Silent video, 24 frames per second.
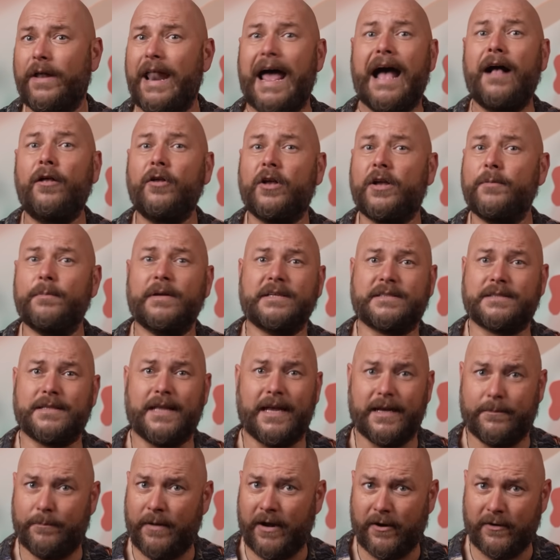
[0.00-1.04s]
an alchemist
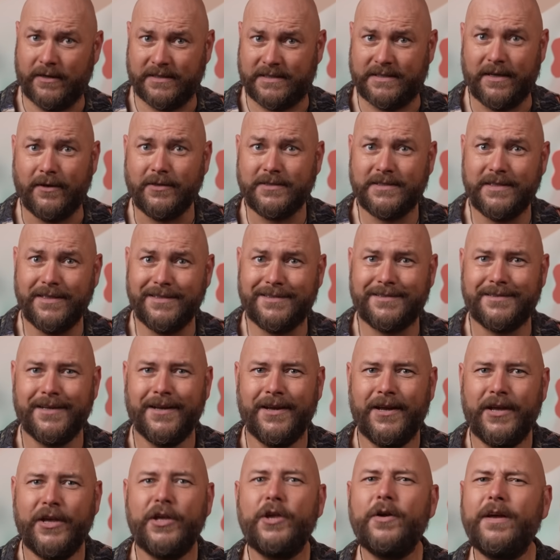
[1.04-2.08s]
like Paracelsus,
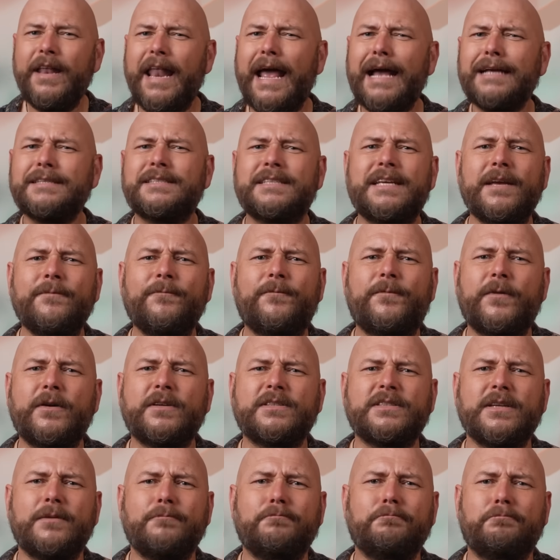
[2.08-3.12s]
you can ask him for
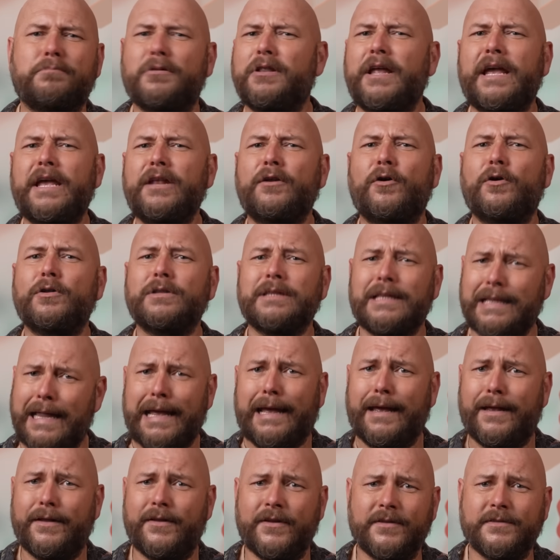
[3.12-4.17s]
some plain old
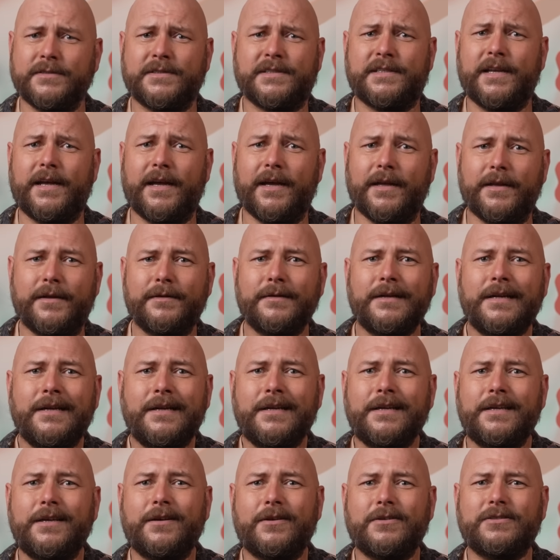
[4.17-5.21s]
lead instead.
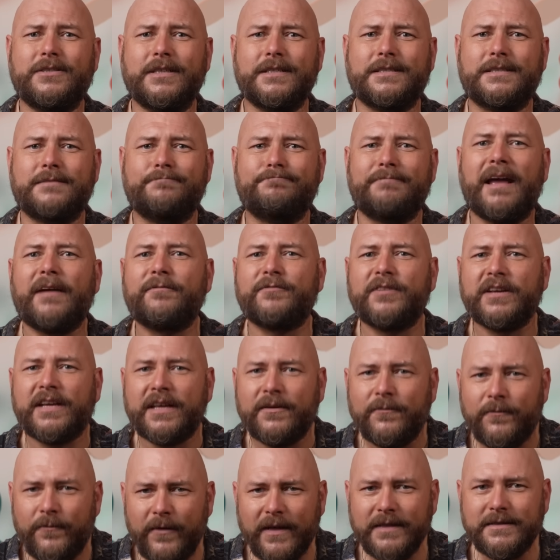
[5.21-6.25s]
You'll just have to
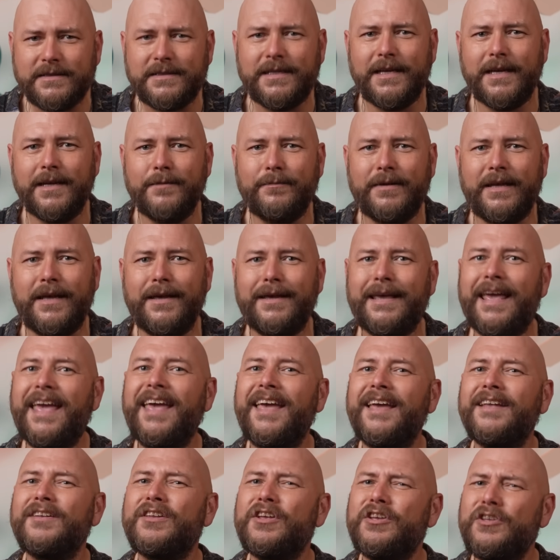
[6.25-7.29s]
convince him he
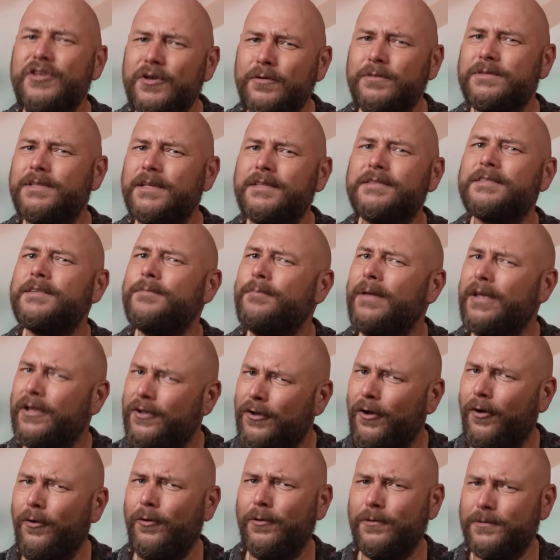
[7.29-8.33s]
can't use it to make
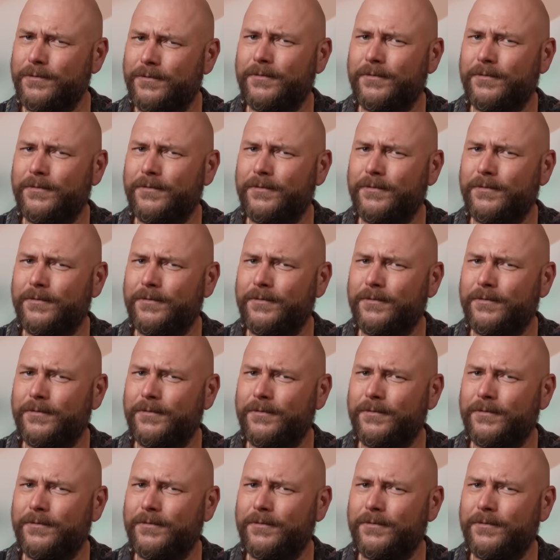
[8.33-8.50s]
gold